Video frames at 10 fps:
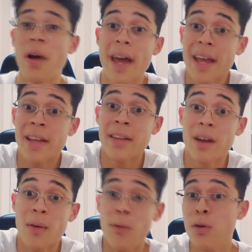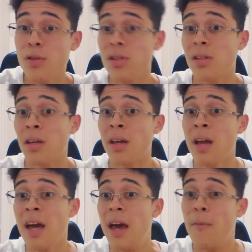And unfortunately,
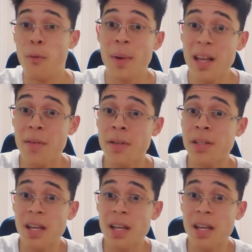for many of us,